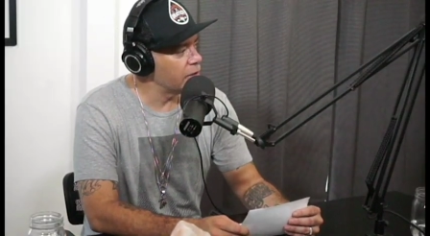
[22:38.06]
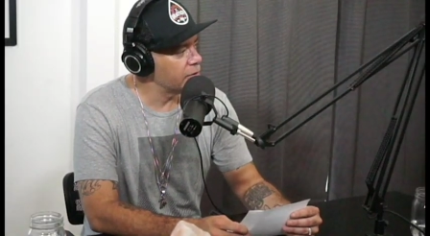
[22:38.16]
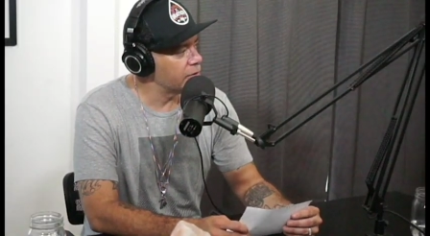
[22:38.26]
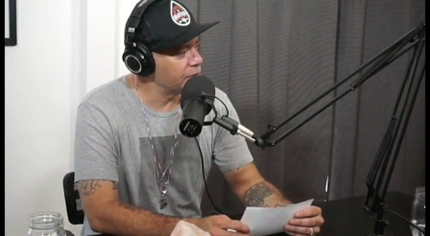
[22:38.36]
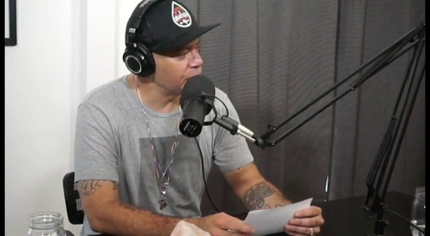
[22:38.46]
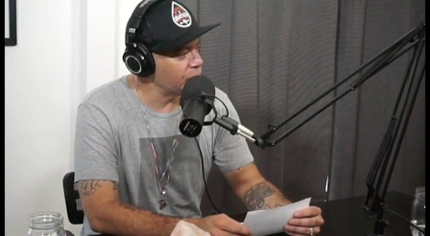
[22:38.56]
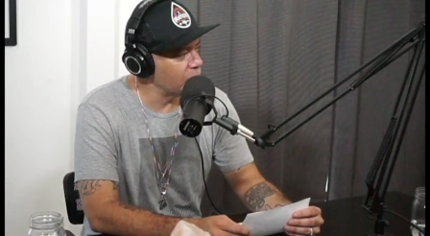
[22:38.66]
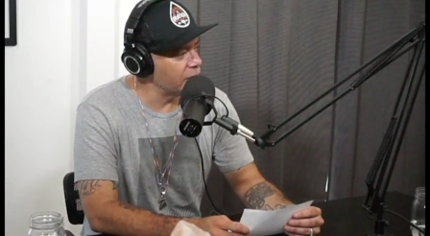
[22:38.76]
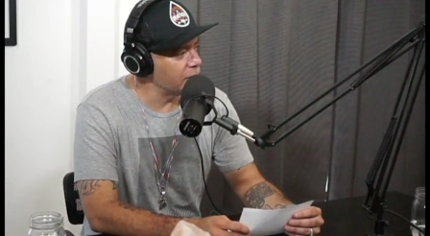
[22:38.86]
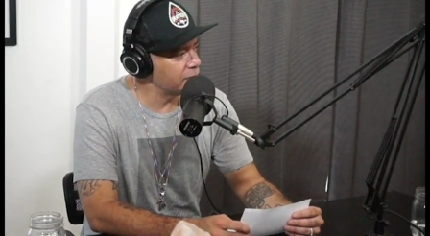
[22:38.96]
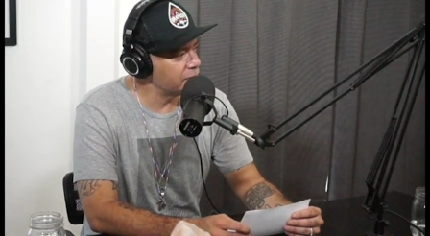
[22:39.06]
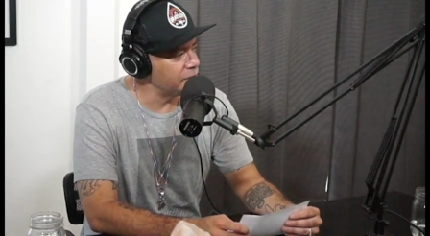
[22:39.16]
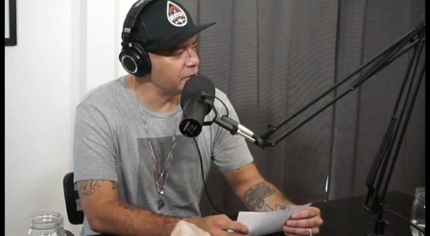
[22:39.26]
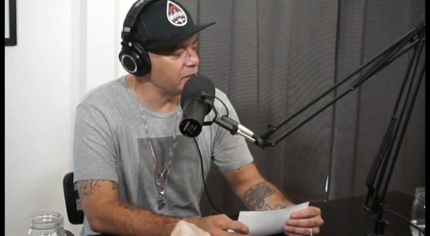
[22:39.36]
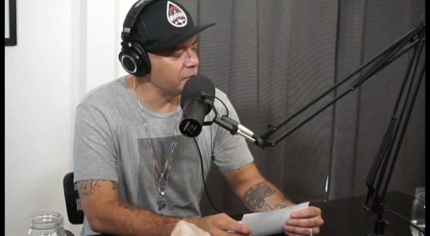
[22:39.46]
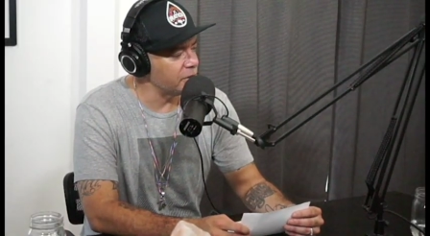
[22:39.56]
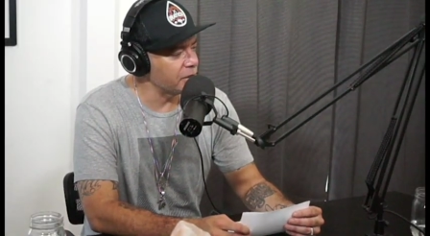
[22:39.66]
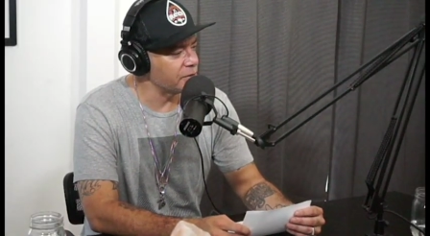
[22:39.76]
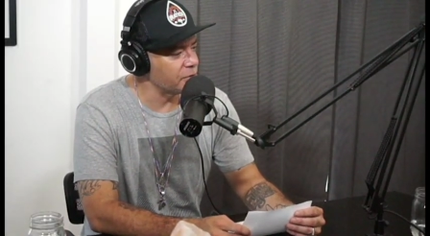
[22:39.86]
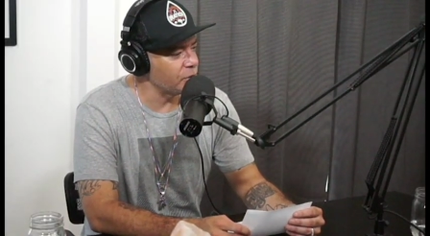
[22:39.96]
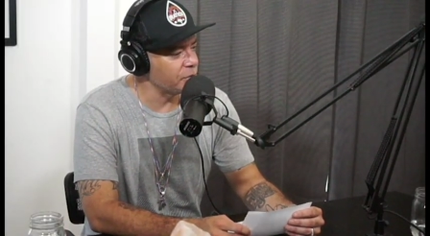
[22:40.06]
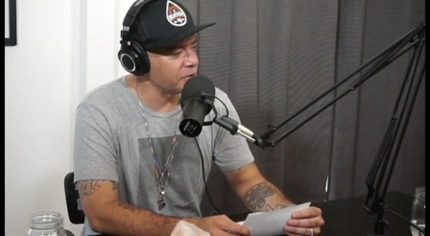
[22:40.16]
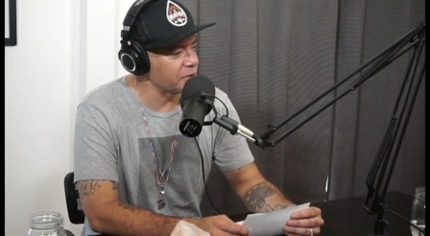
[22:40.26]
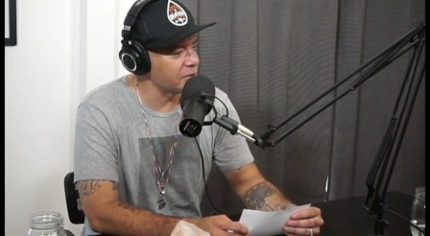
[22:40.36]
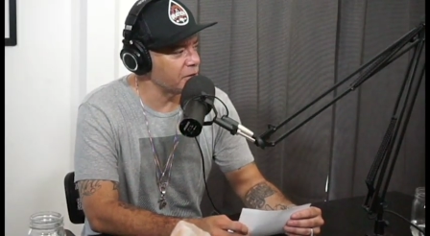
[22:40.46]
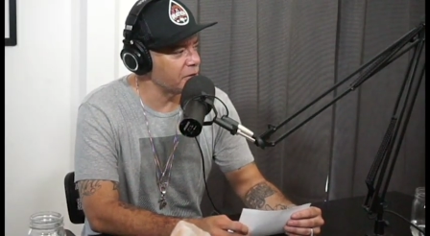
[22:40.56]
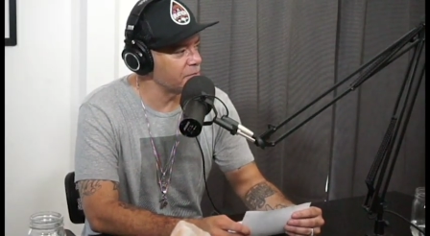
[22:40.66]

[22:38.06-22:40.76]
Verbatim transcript: And you know why? Ian named me that because I'm always on time.